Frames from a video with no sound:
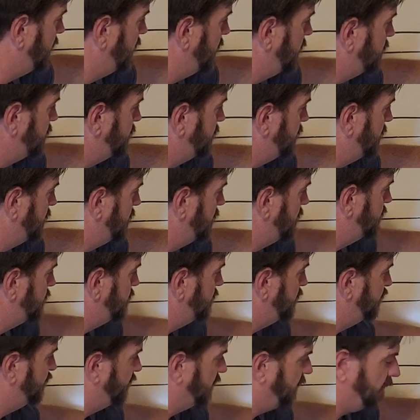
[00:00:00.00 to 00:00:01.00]
title's
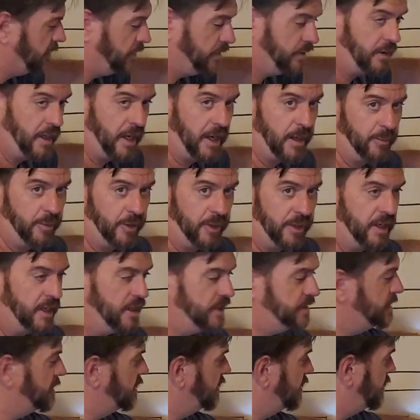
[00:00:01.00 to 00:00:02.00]
purged, you file the
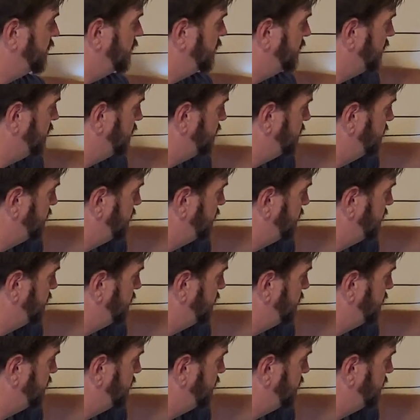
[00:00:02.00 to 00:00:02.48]
application, and then the